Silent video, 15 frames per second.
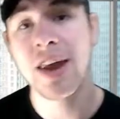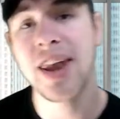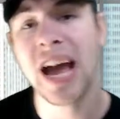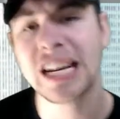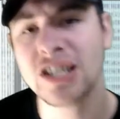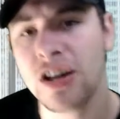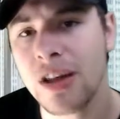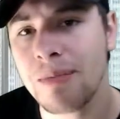
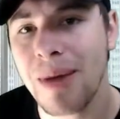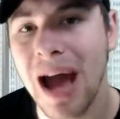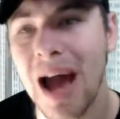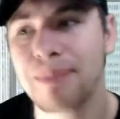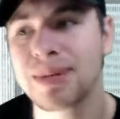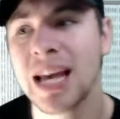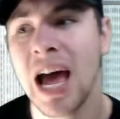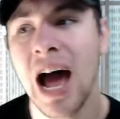Next on the
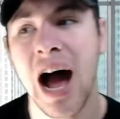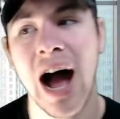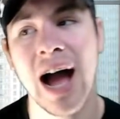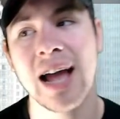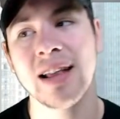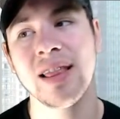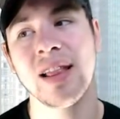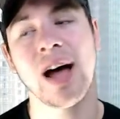maps,
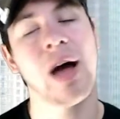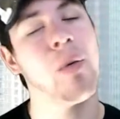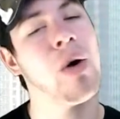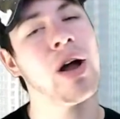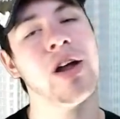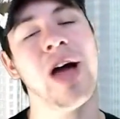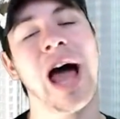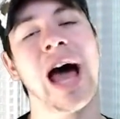I
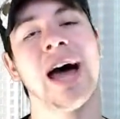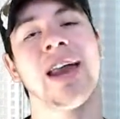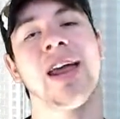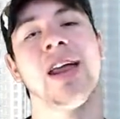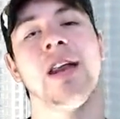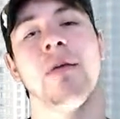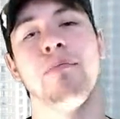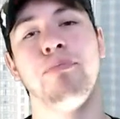want to add
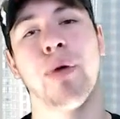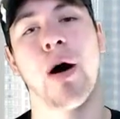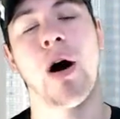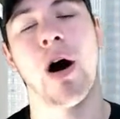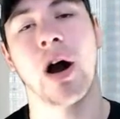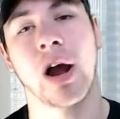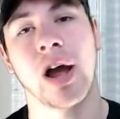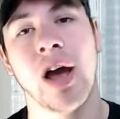in
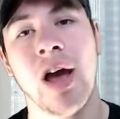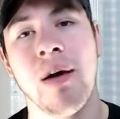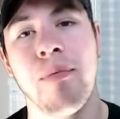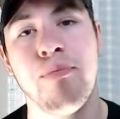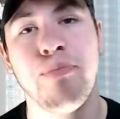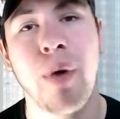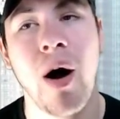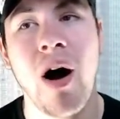Bog.
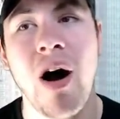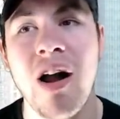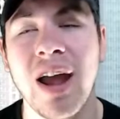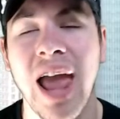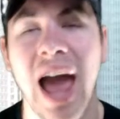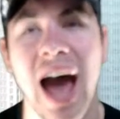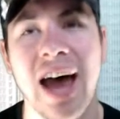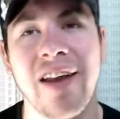Bog
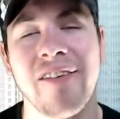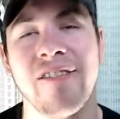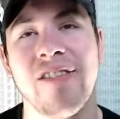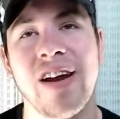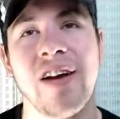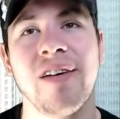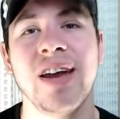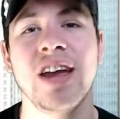had a
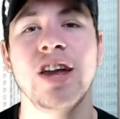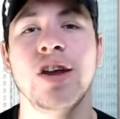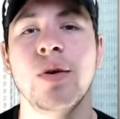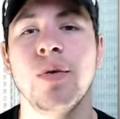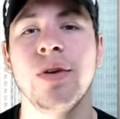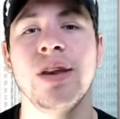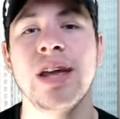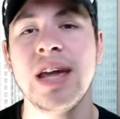very
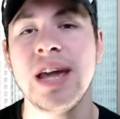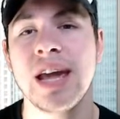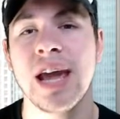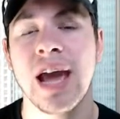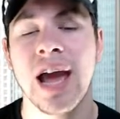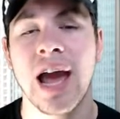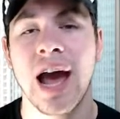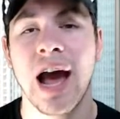unique
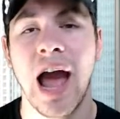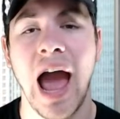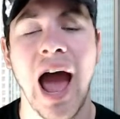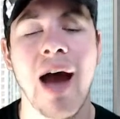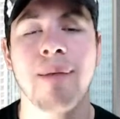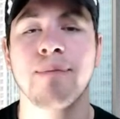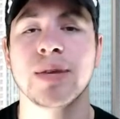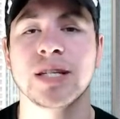
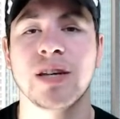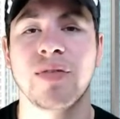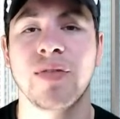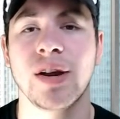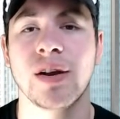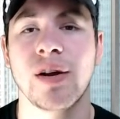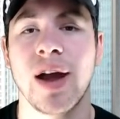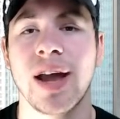
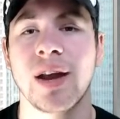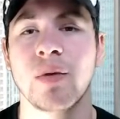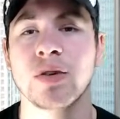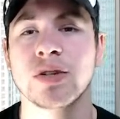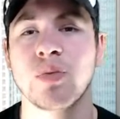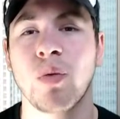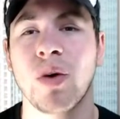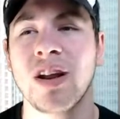atmosphere, and it
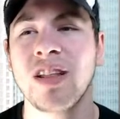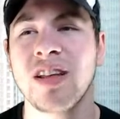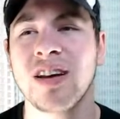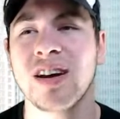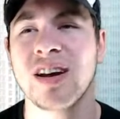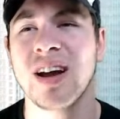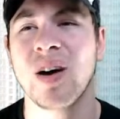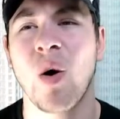was one of
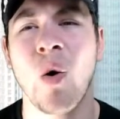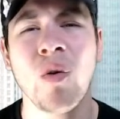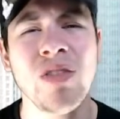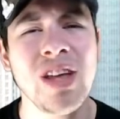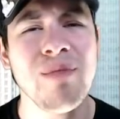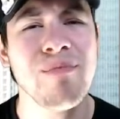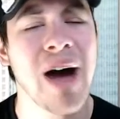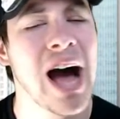the
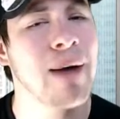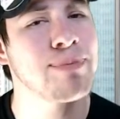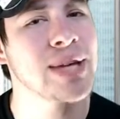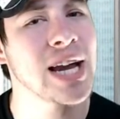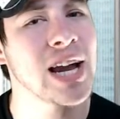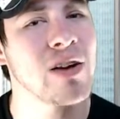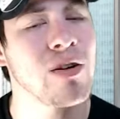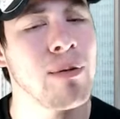only maps
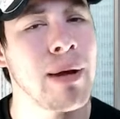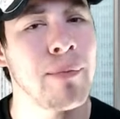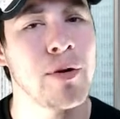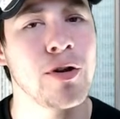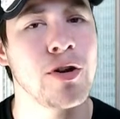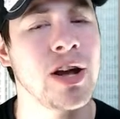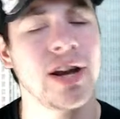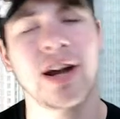I can
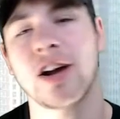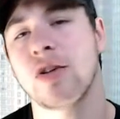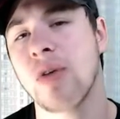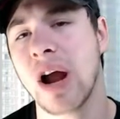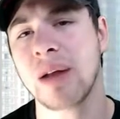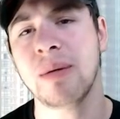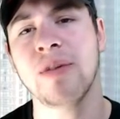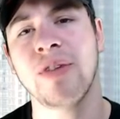remember.
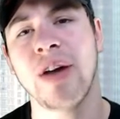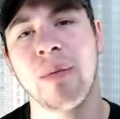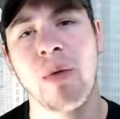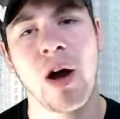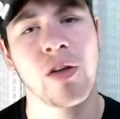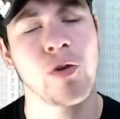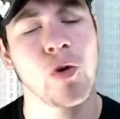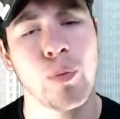Correct me if I'm
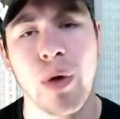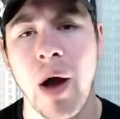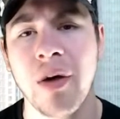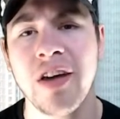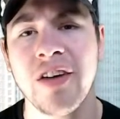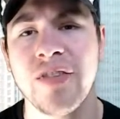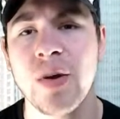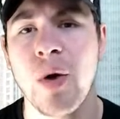wrong, there were
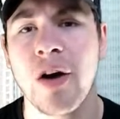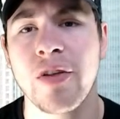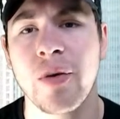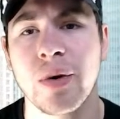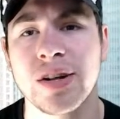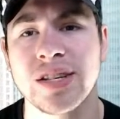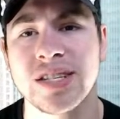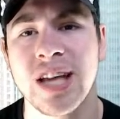probably a few other
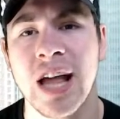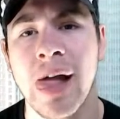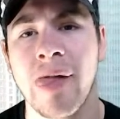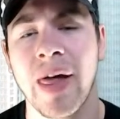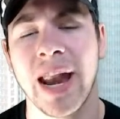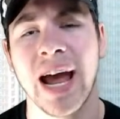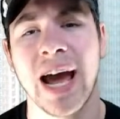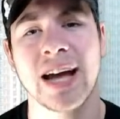ones
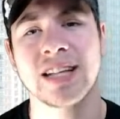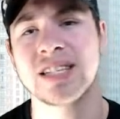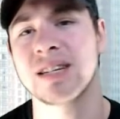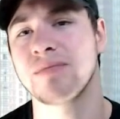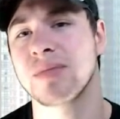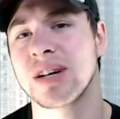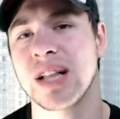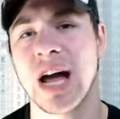that had
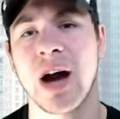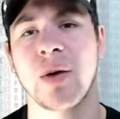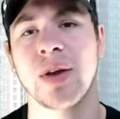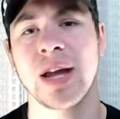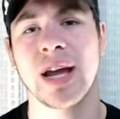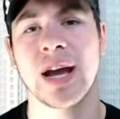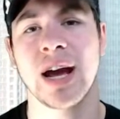some cloudy